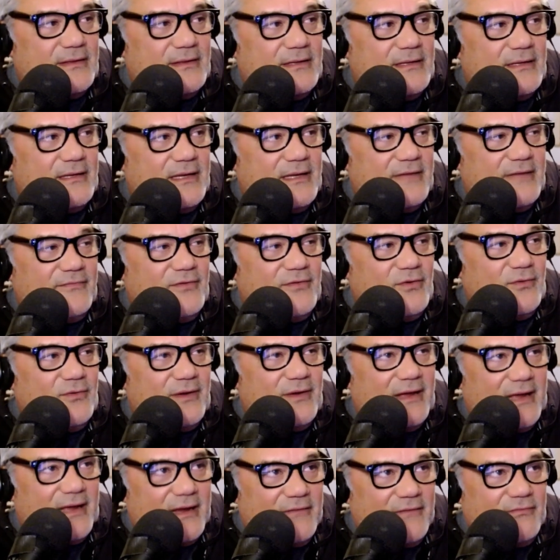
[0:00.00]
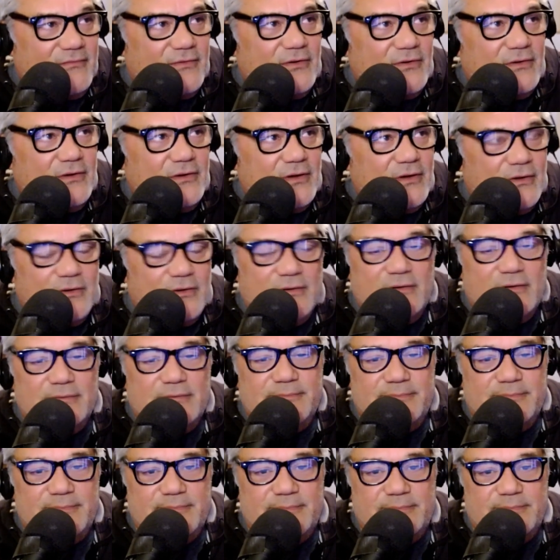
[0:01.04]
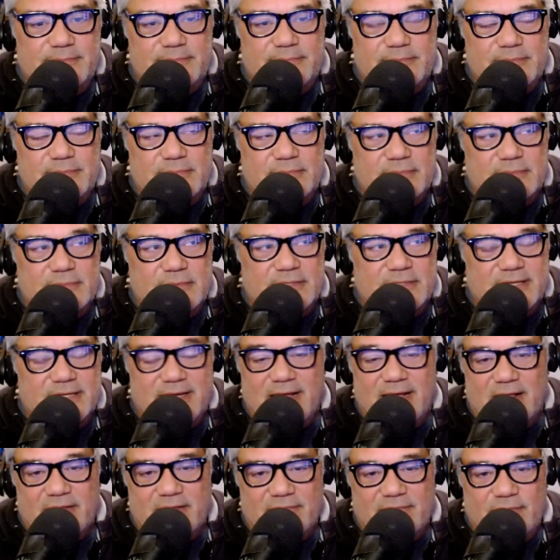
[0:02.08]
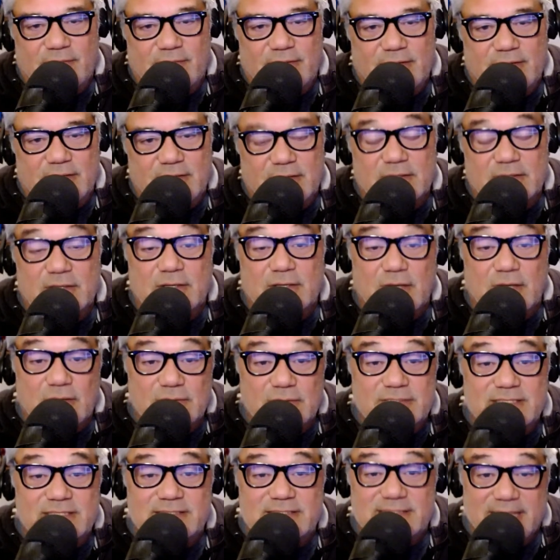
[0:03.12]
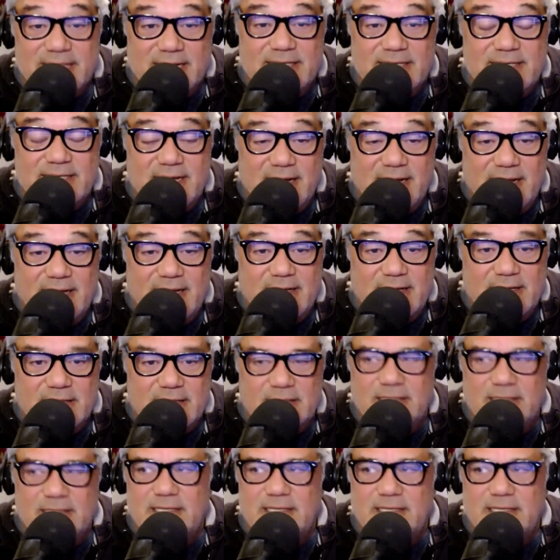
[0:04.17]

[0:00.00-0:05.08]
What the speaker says: If you ever go to California, go to Santa Ana.